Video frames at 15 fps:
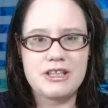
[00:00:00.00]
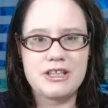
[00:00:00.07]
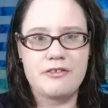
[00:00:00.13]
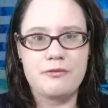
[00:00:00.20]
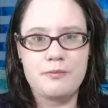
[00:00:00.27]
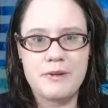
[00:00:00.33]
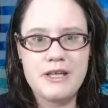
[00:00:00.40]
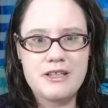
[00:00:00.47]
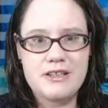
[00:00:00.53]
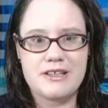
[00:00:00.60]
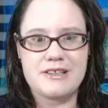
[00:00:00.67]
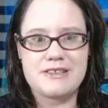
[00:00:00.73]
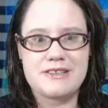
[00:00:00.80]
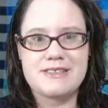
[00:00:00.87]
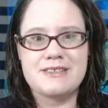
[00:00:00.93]
of
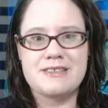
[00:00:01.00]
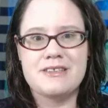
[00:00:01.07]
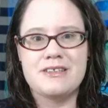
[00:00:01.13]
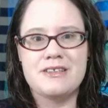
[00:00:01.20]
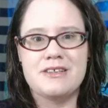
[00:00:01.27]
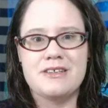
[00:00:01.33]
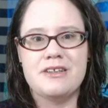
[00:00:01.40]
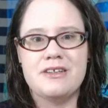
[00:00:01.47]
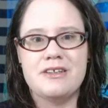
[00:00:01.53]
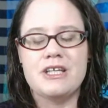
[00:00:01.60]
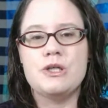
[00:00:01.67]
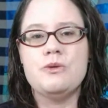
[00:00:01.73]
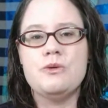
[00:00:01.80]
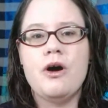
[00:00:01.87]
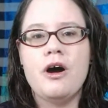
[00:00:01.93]
bigness.
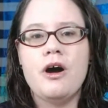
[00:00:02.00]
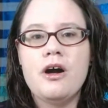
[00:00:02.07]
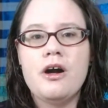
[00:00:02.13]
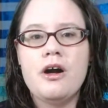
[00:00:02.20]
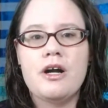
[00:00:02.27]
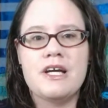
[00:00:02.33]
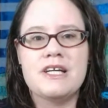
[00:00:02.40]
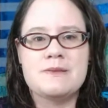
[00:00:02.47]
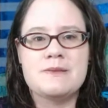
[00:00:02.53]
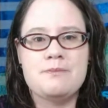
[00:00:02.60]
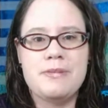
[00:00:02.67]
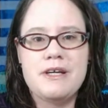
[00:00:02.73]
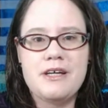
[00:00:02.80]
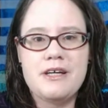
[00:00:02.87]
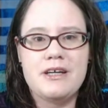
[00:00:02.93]
Like you are as
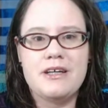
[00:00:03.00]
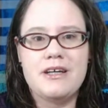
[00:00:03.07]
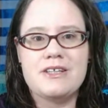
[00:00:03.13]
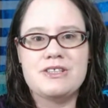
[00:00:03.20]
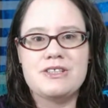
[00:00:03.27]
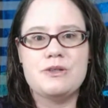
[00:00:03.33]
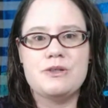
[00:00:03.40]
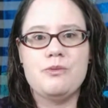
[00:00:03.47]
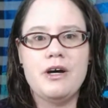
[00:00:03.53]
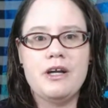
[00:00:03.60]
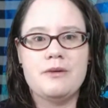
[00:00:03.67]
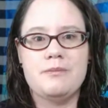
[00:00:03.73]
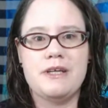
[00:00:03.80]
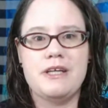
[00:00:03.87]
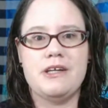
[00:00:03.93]
big as you want
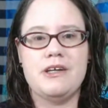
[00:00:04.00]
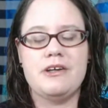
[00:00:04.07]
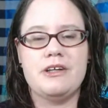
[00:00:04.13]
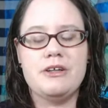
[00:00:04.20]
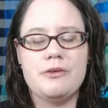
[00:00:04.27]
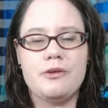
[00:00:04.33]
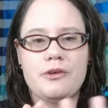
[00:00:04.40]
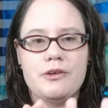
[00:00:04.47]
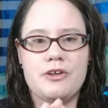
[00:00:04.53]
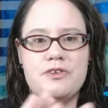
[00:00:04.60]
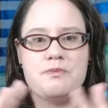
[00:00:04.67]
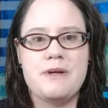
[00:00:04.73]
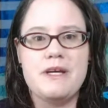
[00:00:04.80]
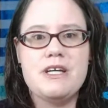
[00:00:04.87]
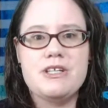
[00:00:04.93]
to be, and you're as
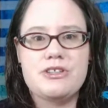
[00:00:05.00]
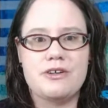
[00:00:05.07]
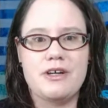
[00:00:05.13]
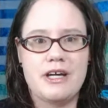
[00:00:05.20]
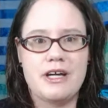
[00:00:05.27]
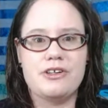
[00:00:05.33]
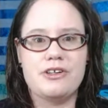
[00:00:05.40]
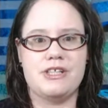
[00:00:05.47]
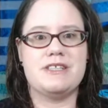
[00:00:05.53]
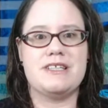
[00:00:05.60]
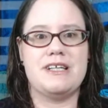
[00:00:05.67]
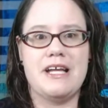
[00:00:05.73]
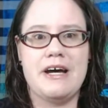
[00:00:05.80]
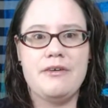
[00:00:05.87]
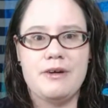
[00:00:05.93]
big as your energy is
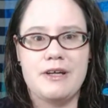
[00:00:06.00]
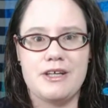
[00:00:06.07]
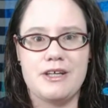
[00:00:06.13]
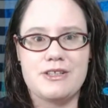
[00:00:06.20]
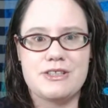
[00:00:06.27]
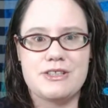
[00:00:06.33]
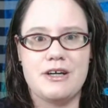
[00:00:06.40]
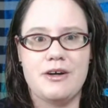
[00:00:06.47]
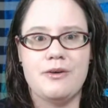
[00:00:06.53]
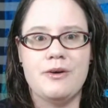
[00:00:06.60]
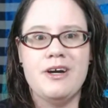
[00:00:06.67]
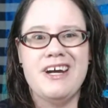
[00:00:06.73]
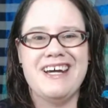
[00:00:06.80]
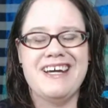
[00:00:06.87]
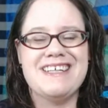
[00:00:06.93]
allowing it to go.
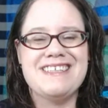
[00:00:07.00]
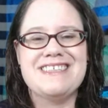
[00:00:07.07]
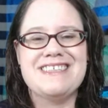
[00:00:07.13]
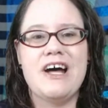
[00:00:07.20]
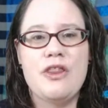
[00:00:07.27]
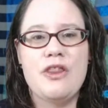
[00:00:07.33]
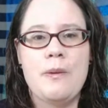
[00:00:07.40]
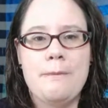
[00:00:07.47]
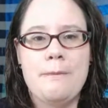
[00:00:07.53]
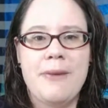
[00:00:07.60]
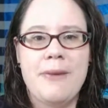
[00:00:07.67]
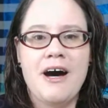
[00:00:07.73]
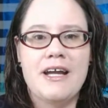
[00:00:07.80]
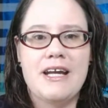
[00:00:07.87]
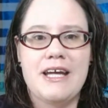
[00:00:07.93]
It's not the
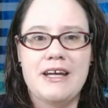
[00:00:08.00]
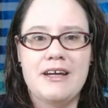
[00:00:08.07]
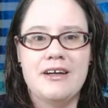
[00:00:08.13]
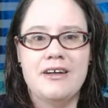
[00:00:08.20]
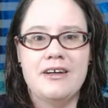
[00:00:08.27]
body.